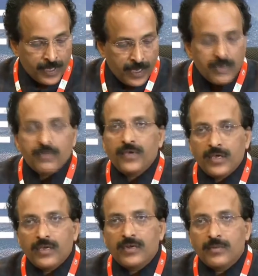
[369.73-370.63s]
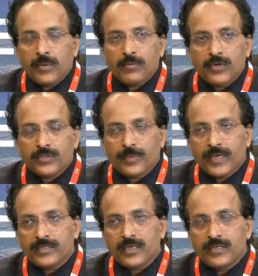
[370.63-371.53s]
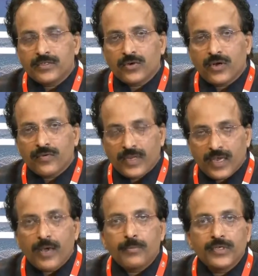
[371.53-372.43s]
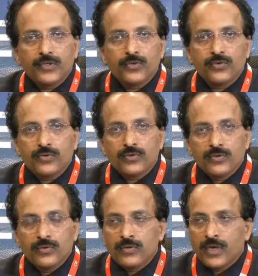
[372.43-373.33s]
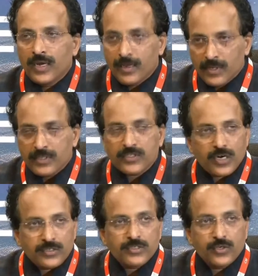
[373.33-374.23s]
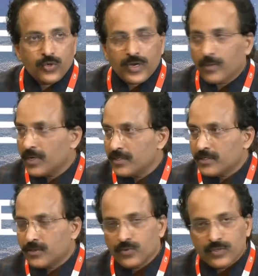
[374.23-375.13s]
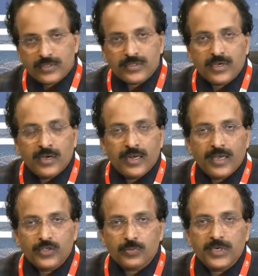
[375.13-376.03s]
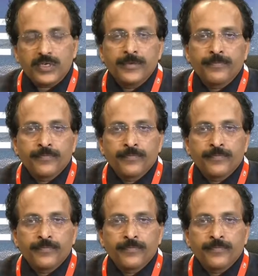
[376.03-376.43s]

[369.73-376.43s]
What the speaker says: And we in Department of Space and ISRO are very happy to enable this transition to take place through this engagement.